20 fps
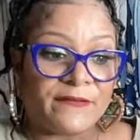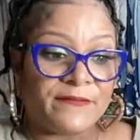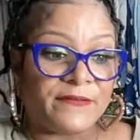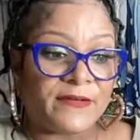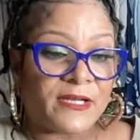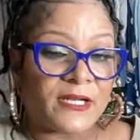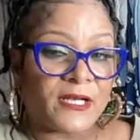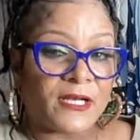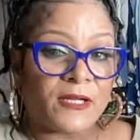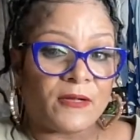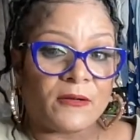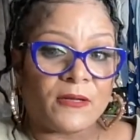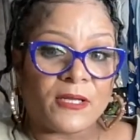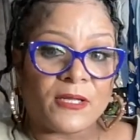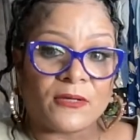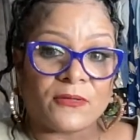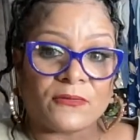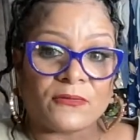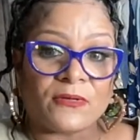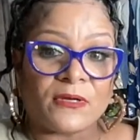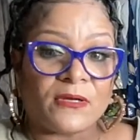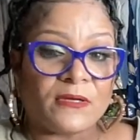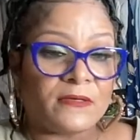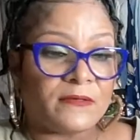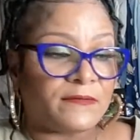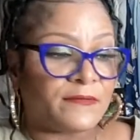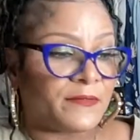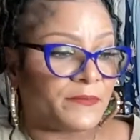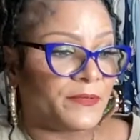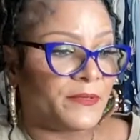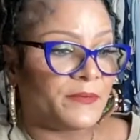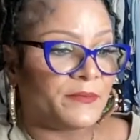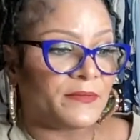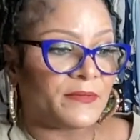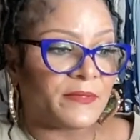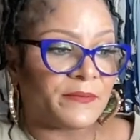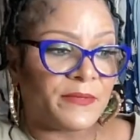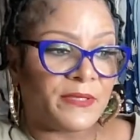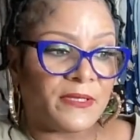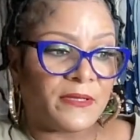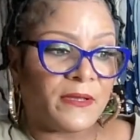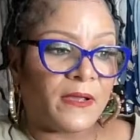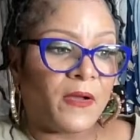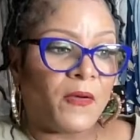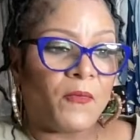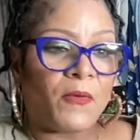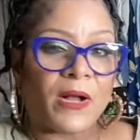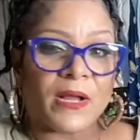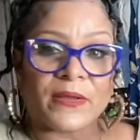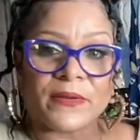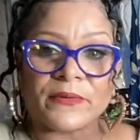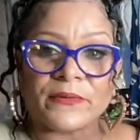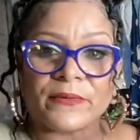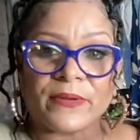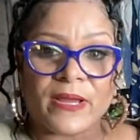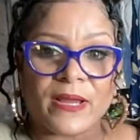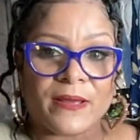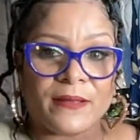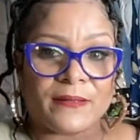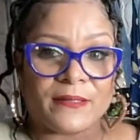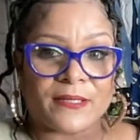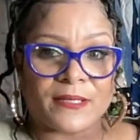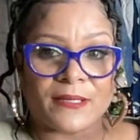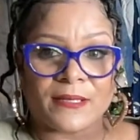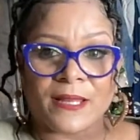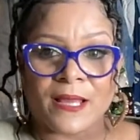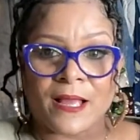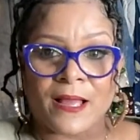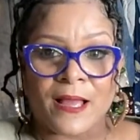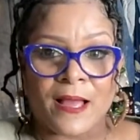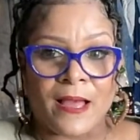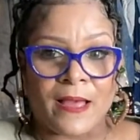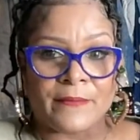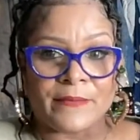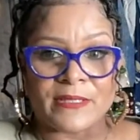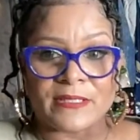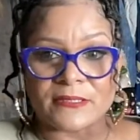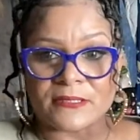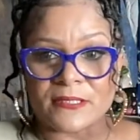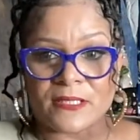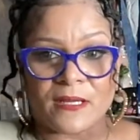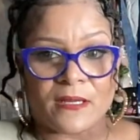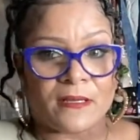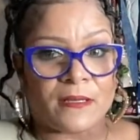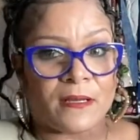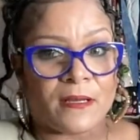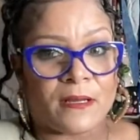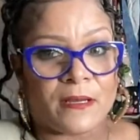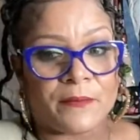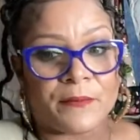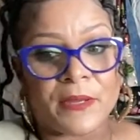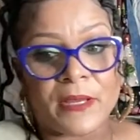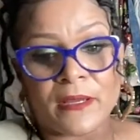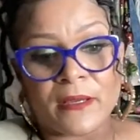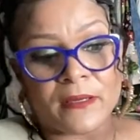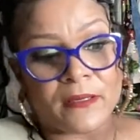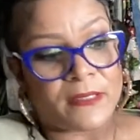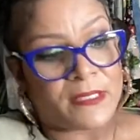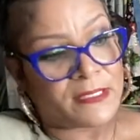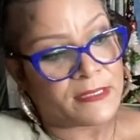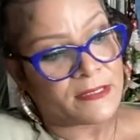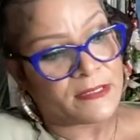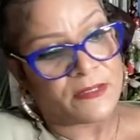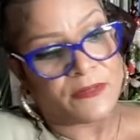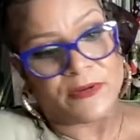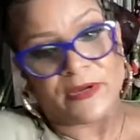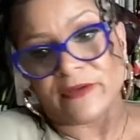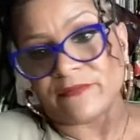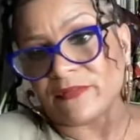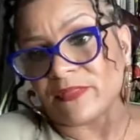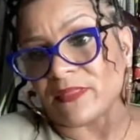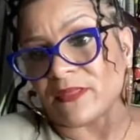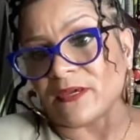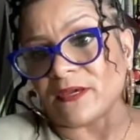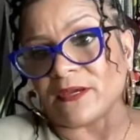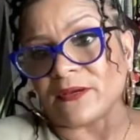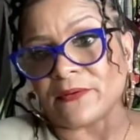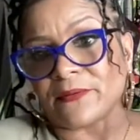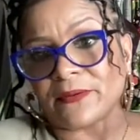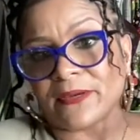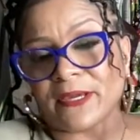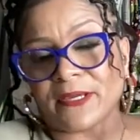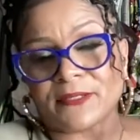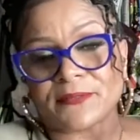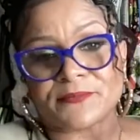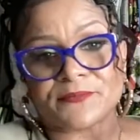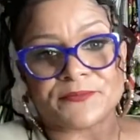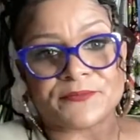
for the low low for people to be walking around looking like a hot mess That's on everything. Okay.